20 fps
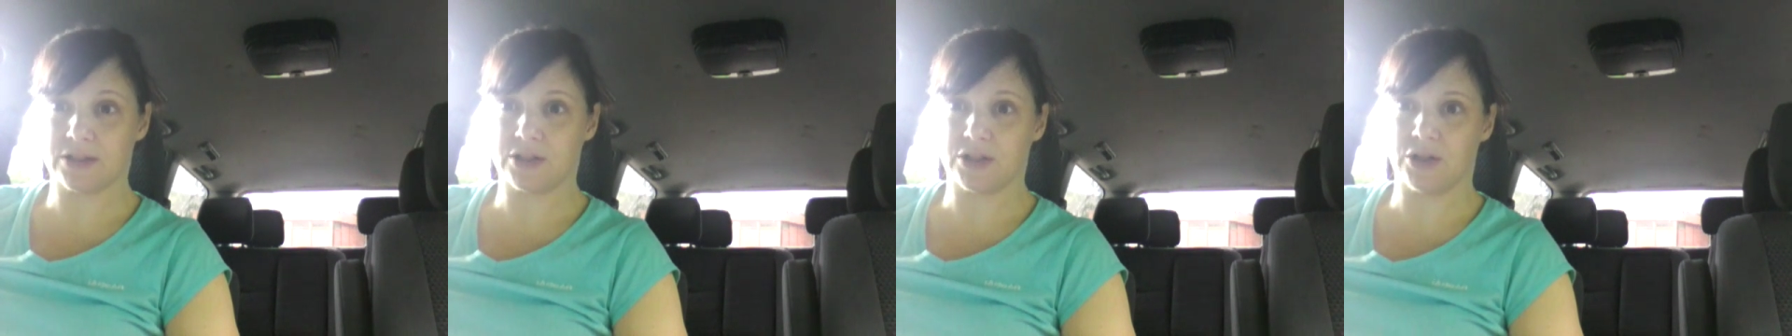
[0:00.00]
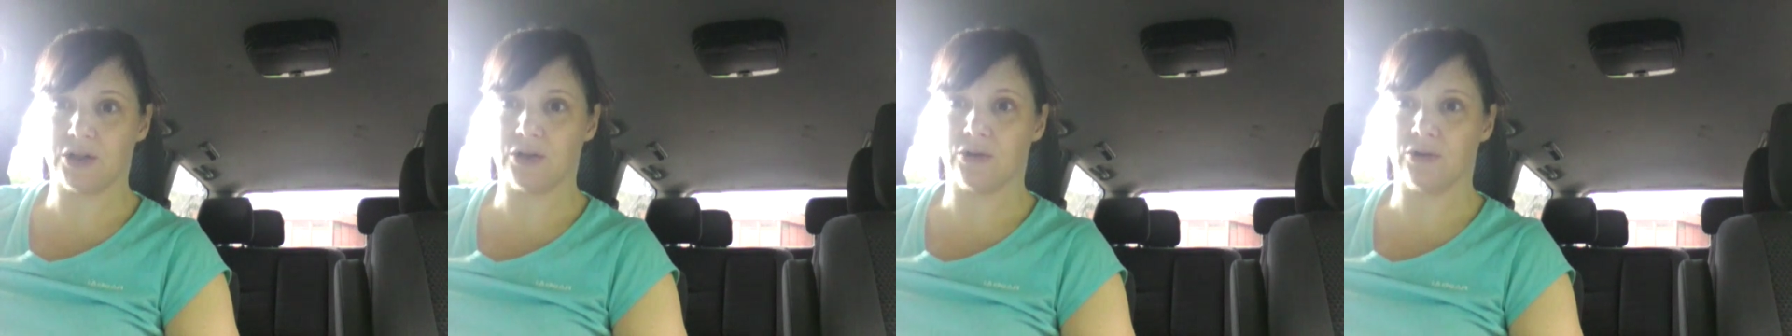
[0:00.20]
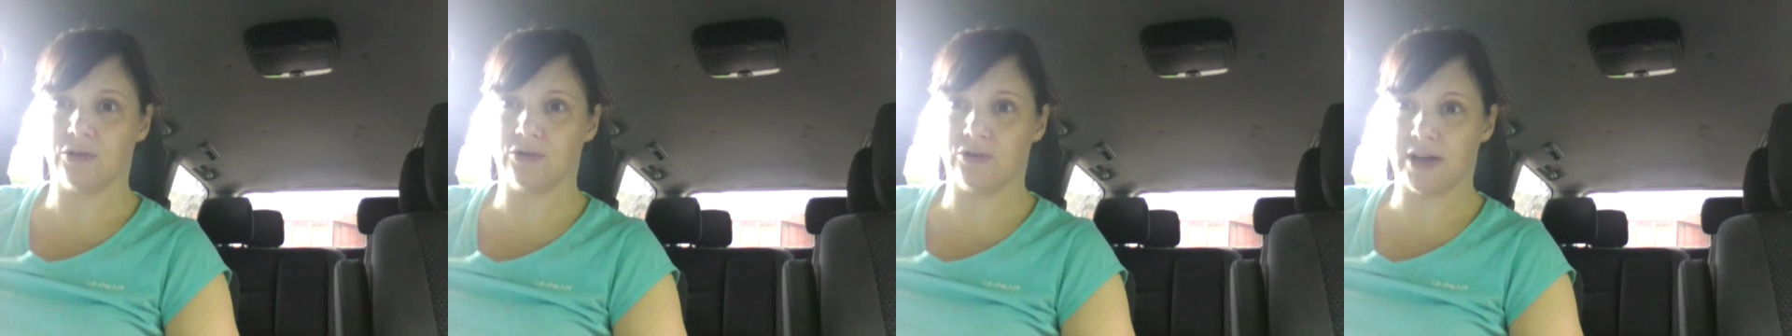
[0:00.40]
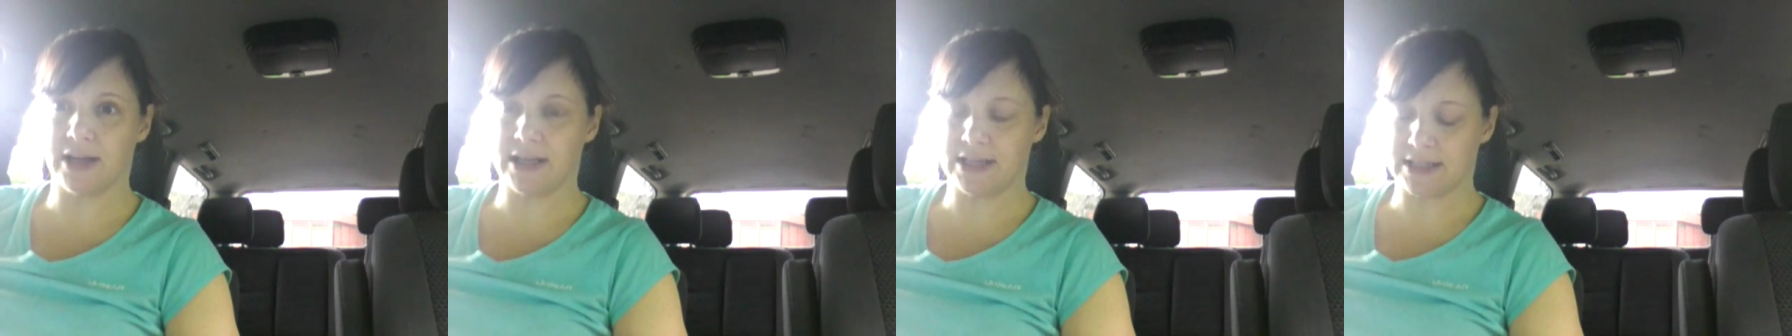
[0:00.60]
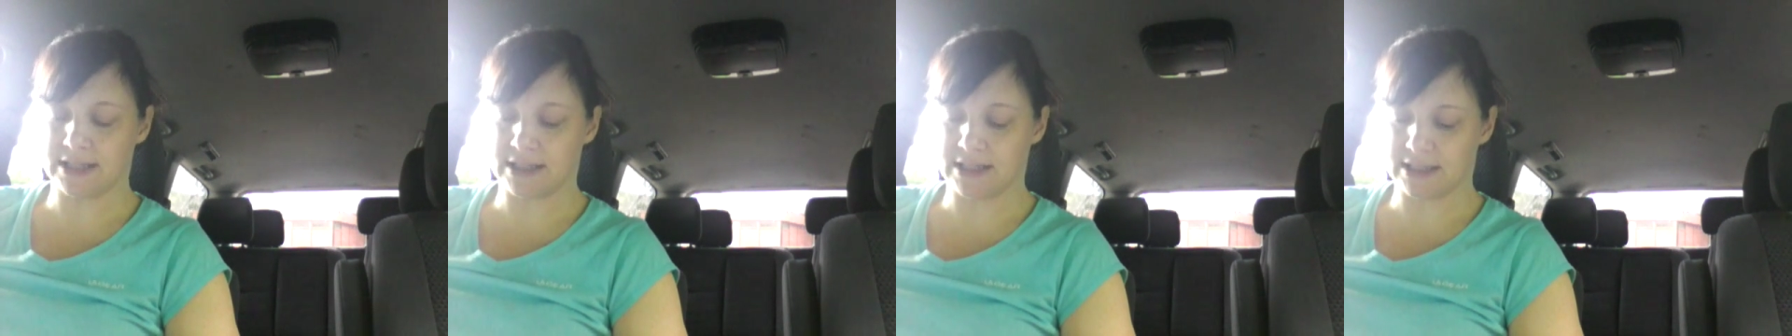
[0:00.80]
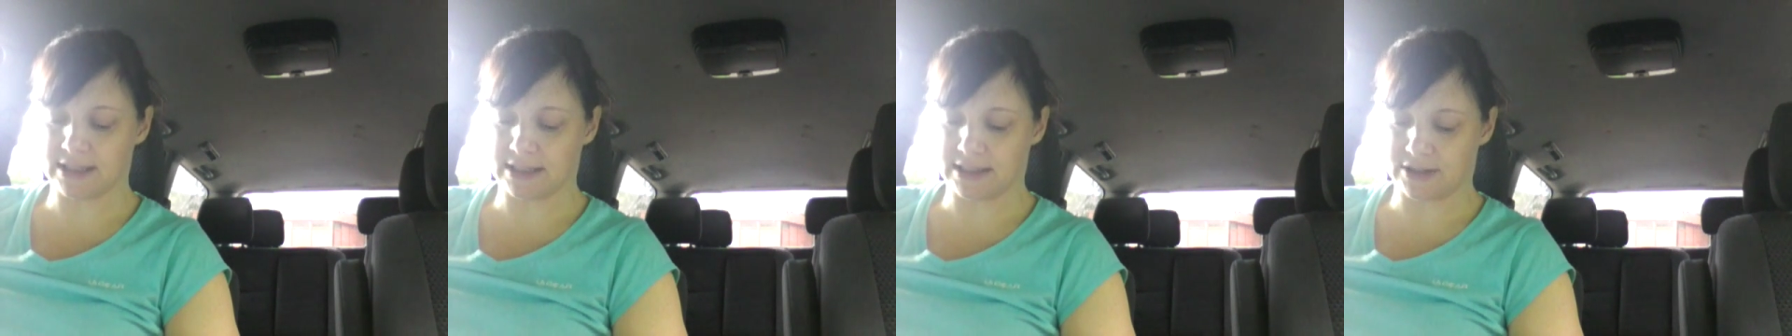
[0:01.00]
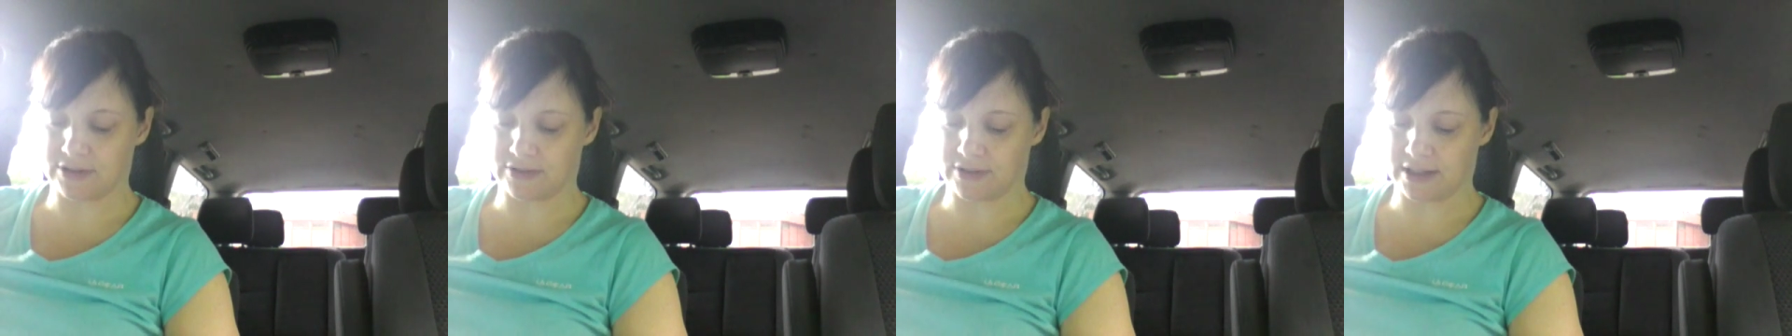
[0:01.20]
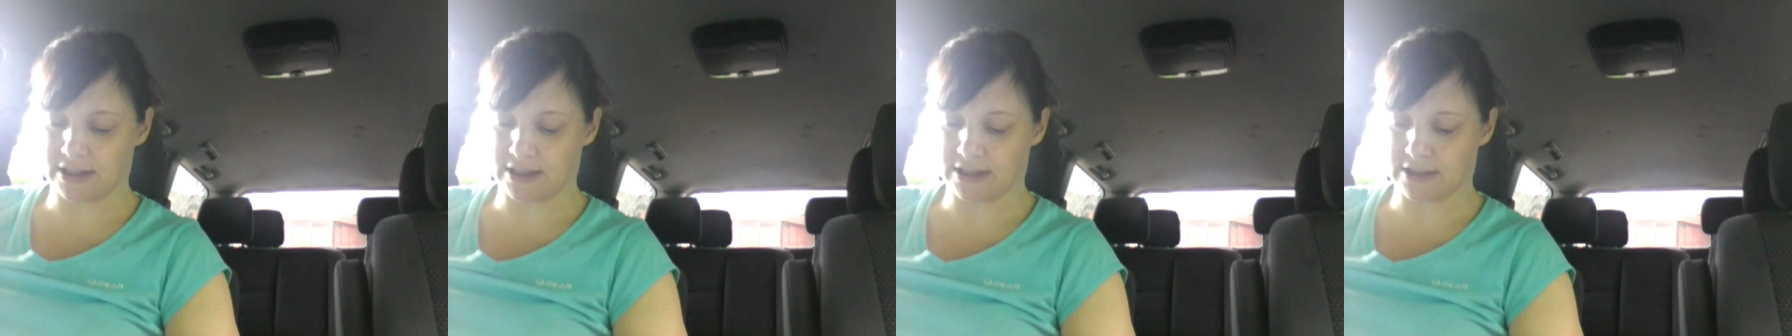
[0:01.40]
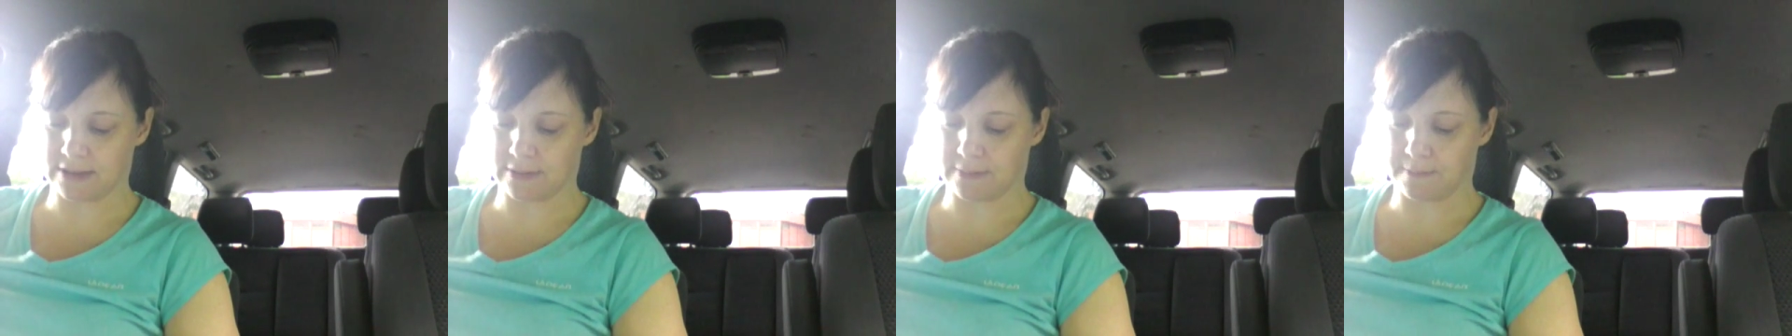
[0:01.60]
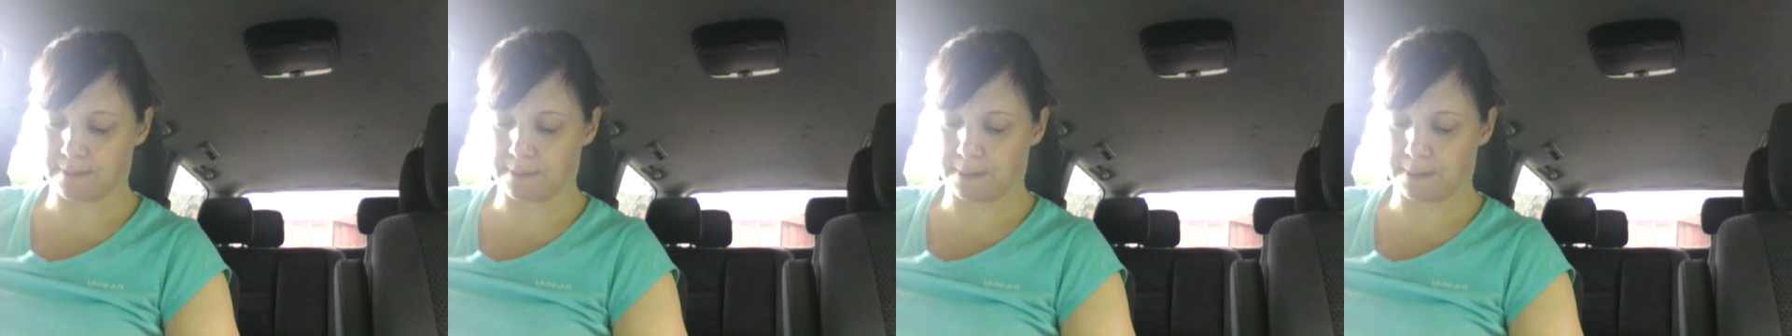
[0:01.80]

to your great industries."